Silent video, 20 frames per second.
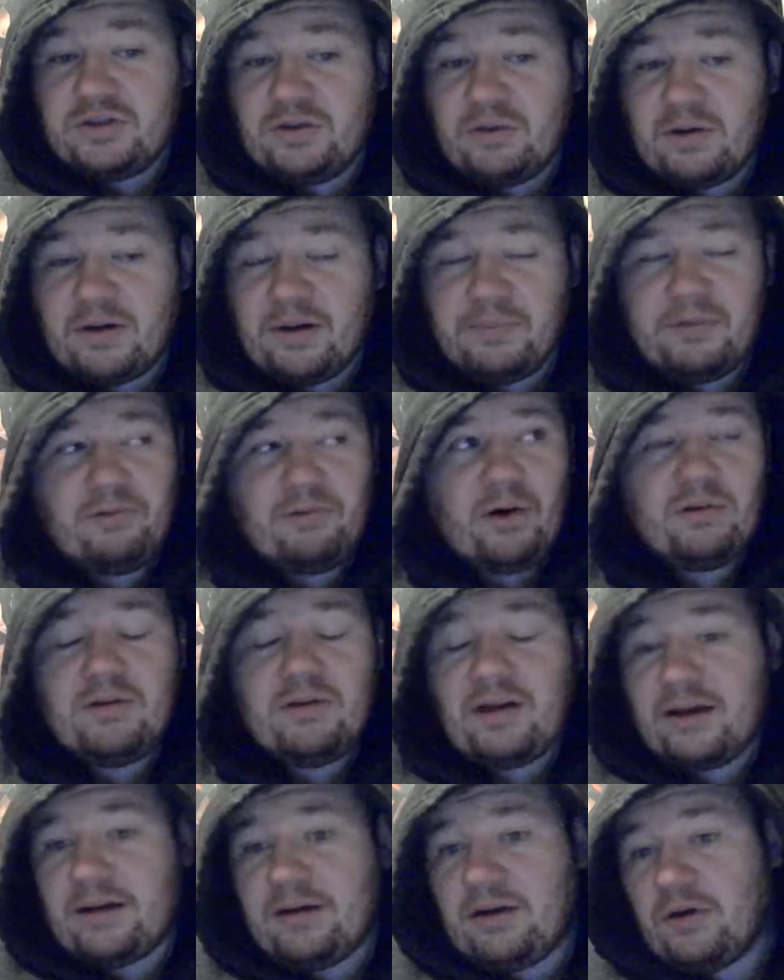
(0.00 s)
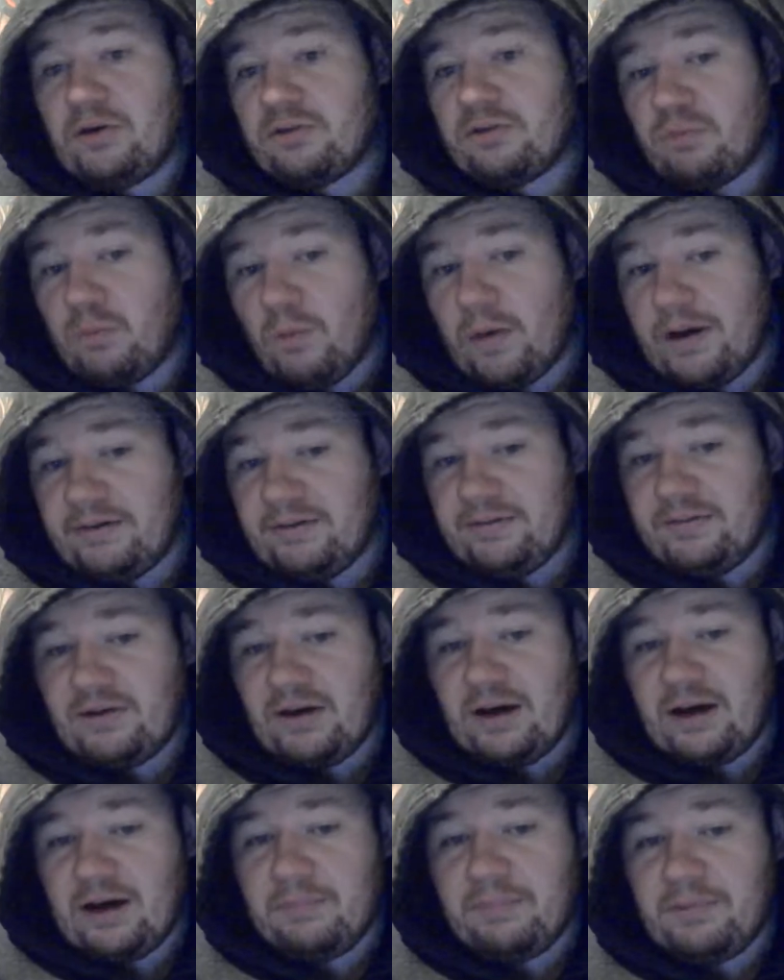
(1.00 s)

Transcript: Do not get me wrong. Layla Hurst wins,